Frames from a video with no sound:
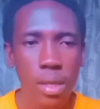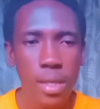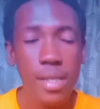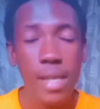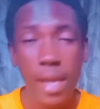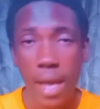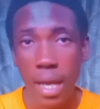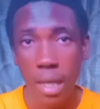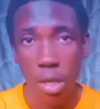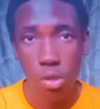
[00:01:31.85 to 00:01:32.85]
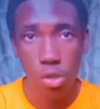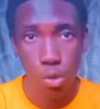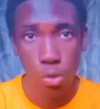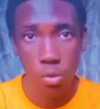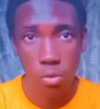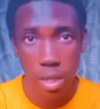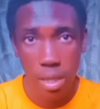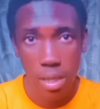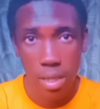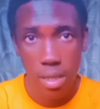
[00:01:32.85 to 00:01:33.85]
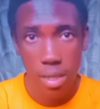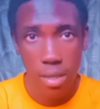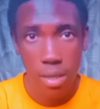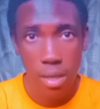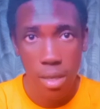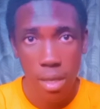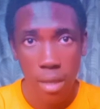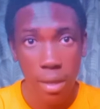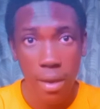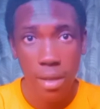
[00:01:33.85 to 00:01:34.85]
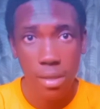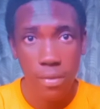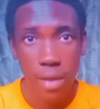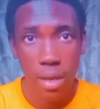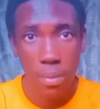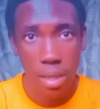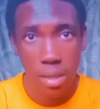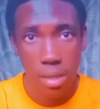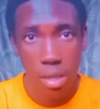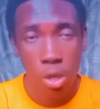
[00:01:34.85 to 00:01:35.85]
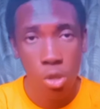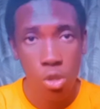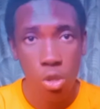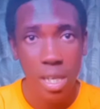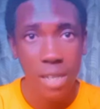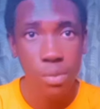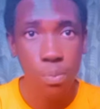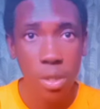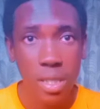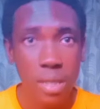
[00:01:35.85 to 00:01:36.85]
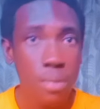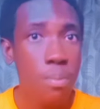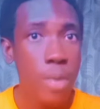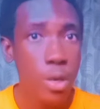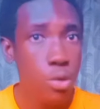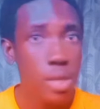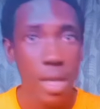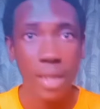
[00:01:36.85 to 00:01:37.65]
This AI allows you to create interactive elements such as buttons, menus, and